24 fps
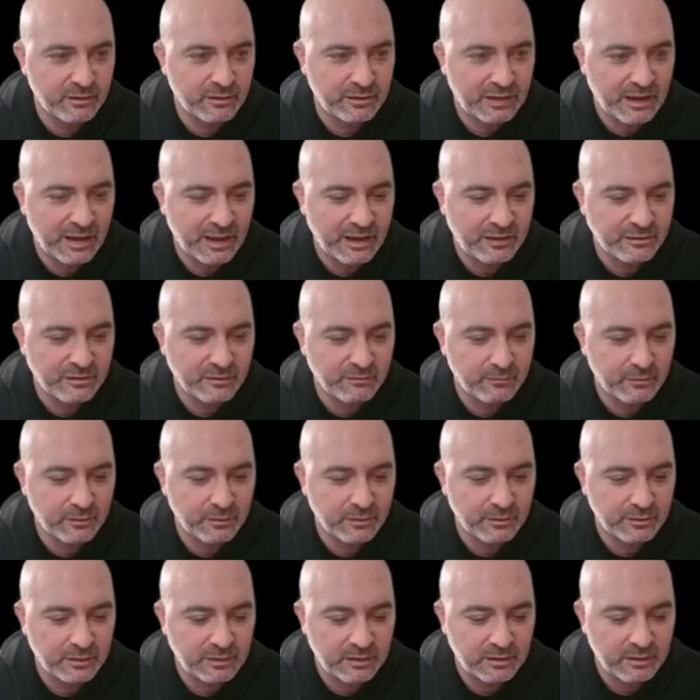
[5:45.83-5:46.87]
He hasn't
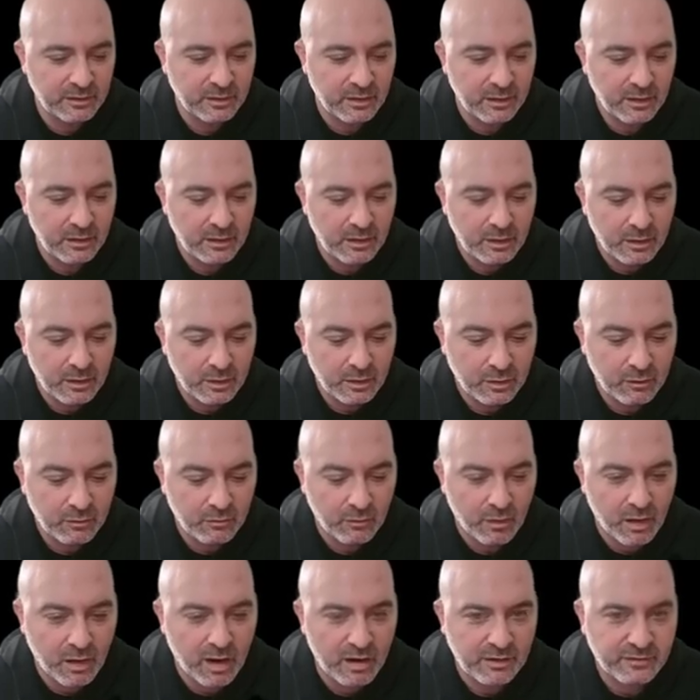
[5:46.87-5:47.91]
really
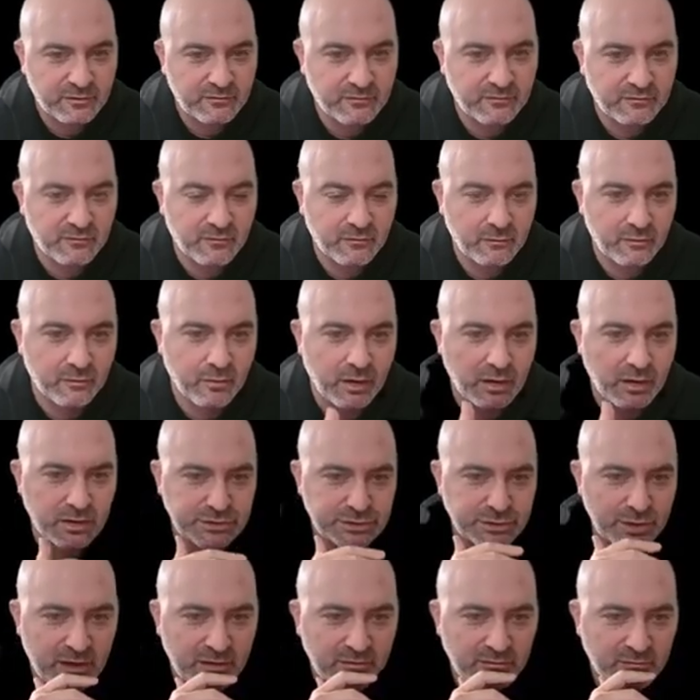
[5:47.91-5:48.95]
crossed to
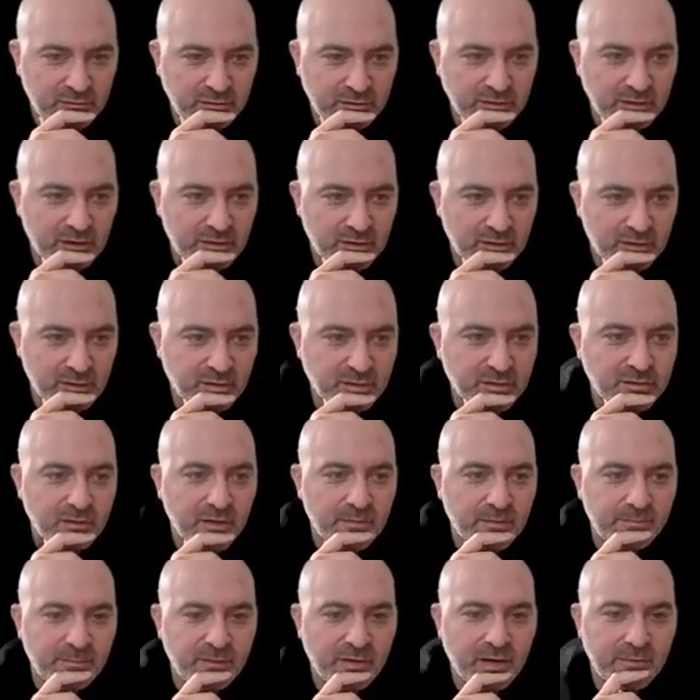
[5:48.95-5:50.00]
Andrasfi's side of the
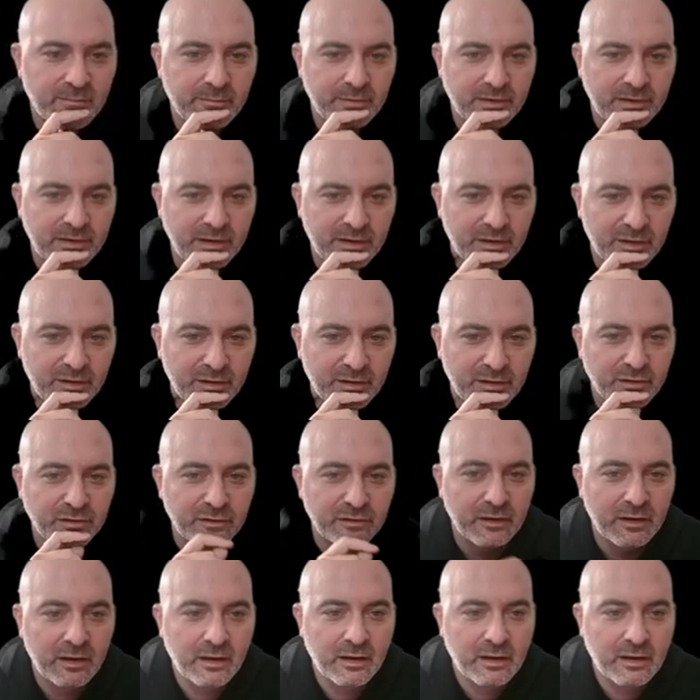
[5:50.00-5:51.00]
strip yet because